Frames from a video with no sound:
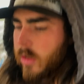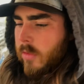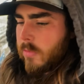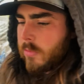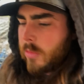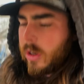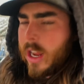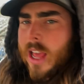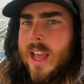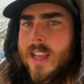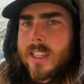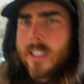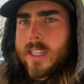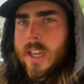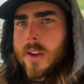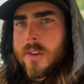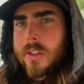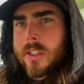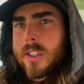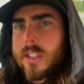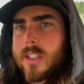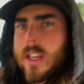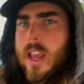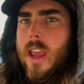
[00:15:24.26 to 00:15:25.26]
But as I was
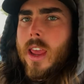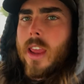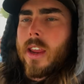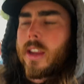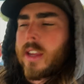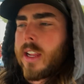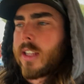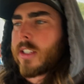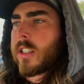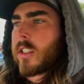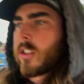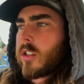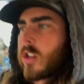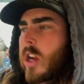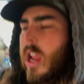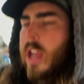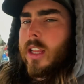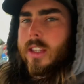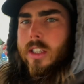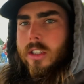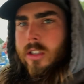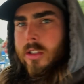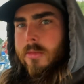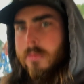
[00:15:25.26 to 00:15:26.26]
saying, it's attracted to